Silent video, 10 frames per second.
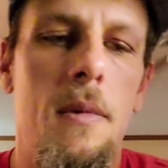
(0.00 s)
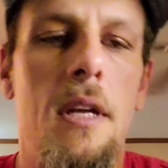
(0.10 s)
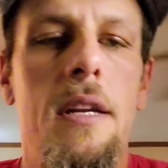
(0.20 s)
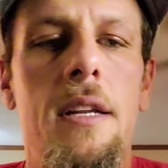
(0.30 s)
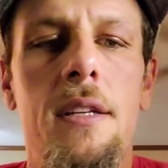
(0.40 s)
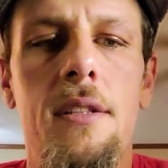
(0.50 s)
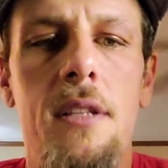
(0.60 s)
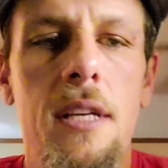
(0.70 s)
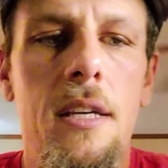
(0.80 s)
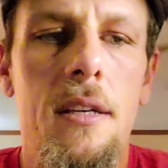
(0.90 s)
And it is
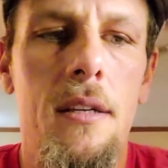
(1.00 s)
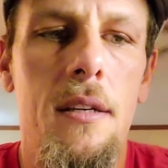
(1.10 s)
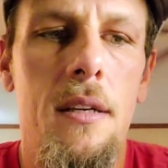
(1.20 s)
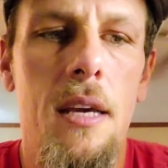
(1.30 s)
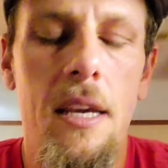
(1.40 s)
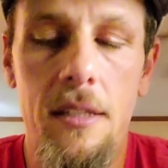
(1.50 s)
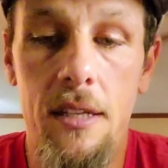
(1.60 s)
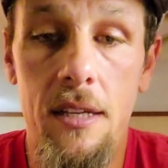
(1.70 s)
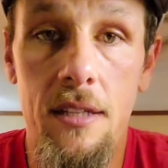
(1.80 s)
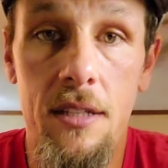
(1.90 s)
the
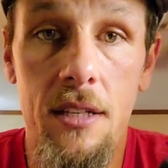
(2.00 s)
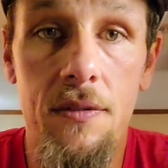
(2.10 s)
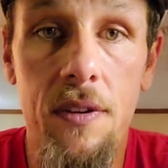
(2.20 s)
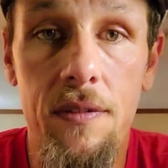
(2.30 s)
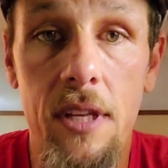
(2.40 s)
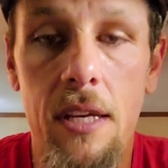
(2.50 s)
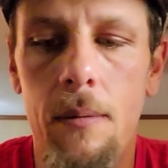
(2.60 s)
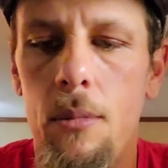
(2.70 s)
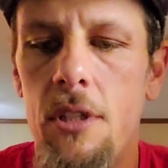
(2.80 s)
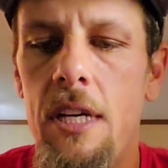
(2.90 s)
18650
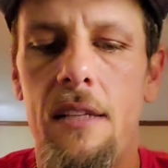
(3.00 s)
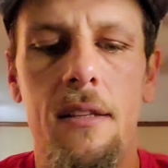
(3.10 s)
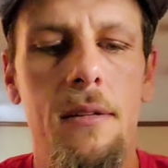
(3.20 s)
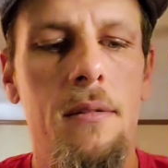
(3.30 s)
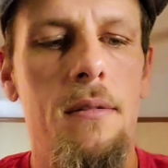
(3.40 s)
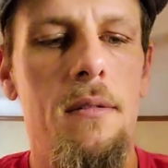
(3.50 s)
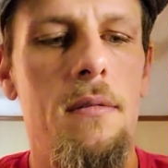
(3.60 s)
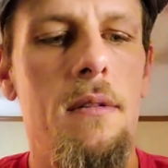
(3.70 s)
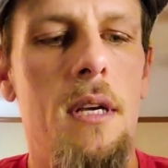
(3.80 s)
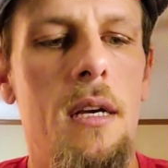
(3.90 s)
protected
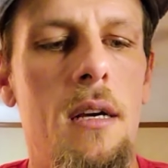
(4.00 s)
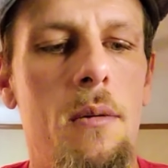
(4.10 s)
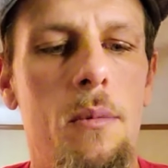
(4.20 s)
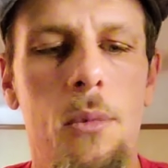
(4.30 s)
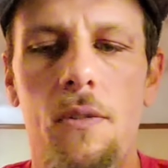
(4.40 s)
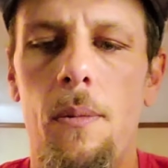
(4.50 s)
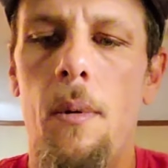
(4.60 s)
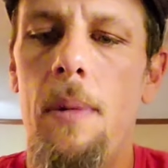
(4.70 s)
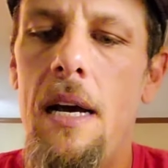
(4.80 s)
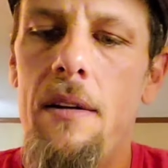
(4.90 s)
removable
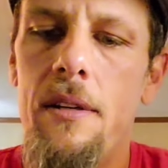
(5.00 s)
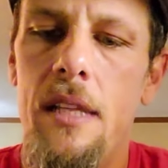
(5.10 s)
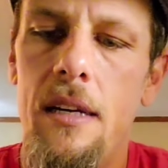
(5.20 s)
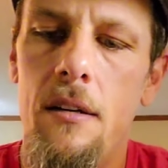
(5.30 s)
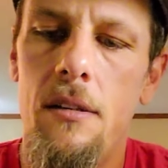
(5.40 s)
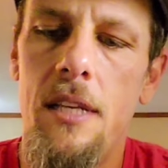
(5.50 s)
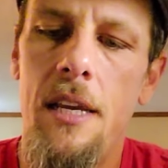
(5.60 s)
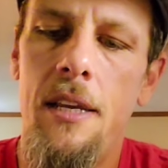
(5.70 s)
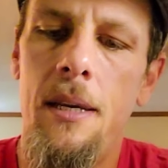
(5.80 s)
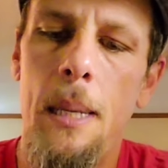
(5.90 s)
battery that it'll take.